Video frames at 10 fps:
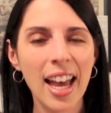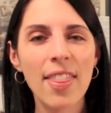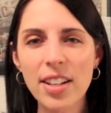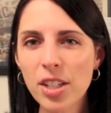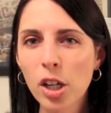
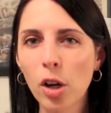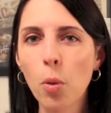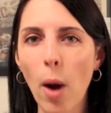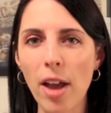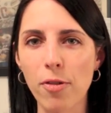That's a good
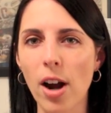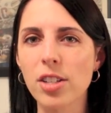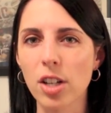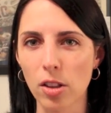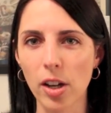way for
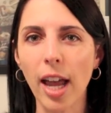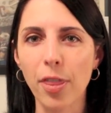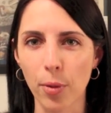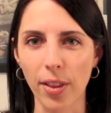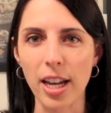us to look at
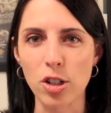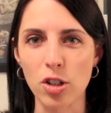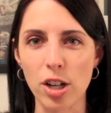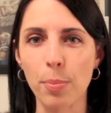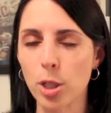the
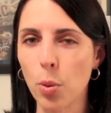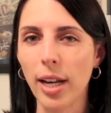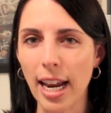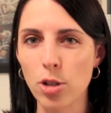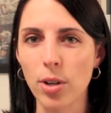relationship
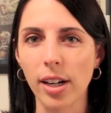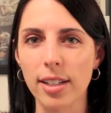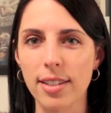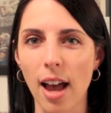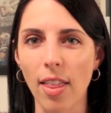between Adrian
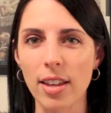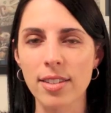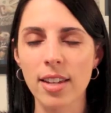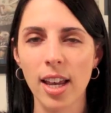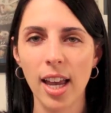
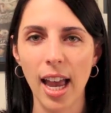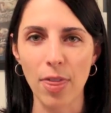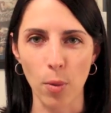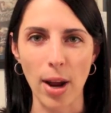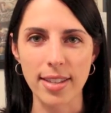Gonzalez
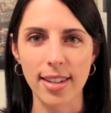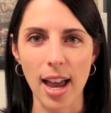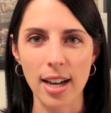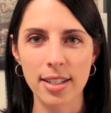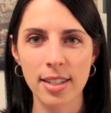and the Red
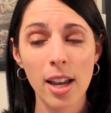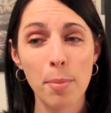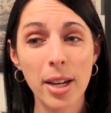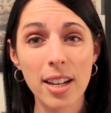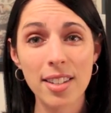Sox.
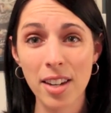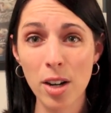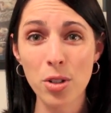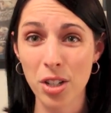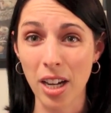Because in
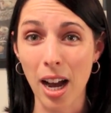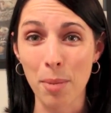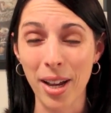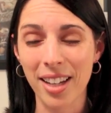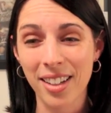years to
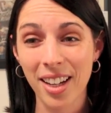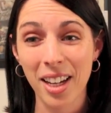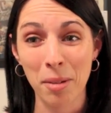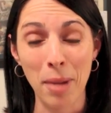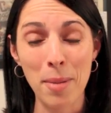come, and
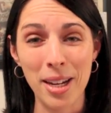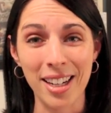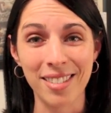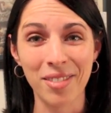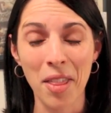maybe
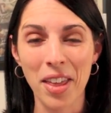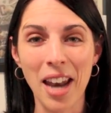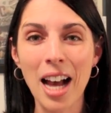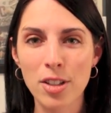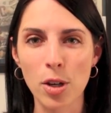in the
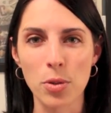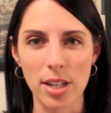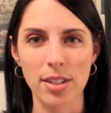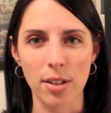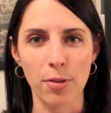
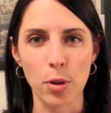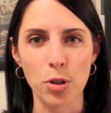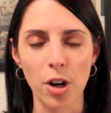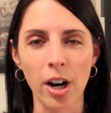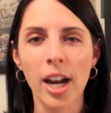not-so-distant
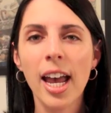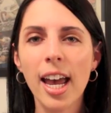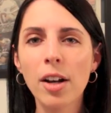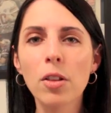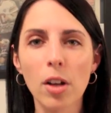future,
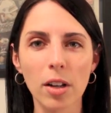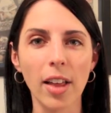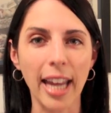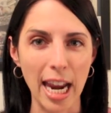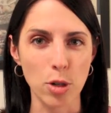it'll look
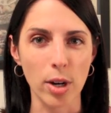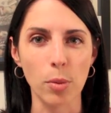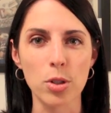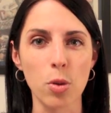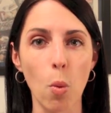like
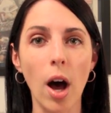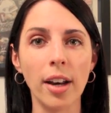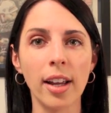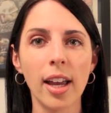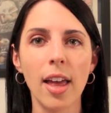Adrian was the
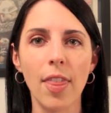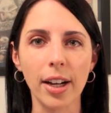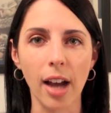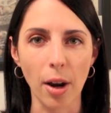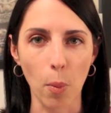one
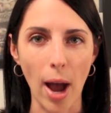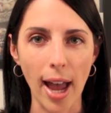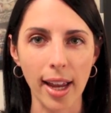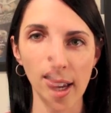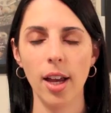that got
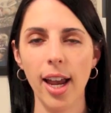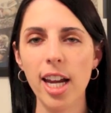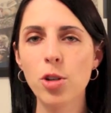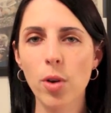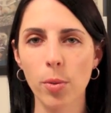away.
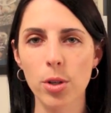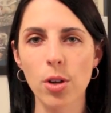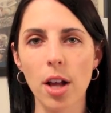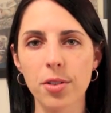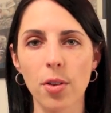Adrian was
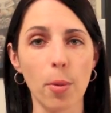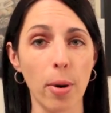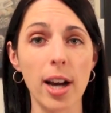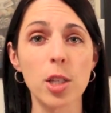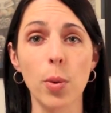also the
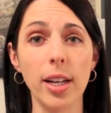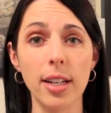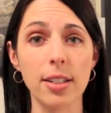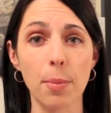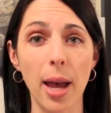price we
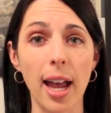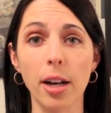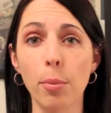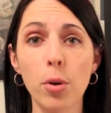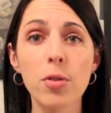needed to pay
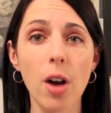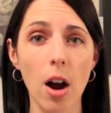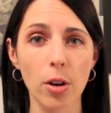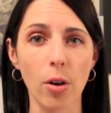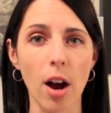to move
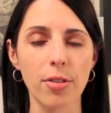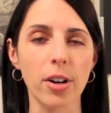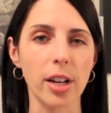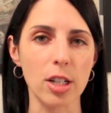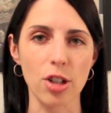Carl
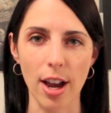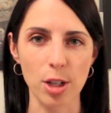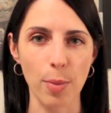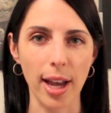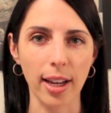Crawford and
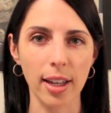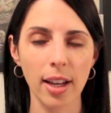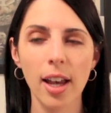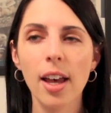Josh Beckett.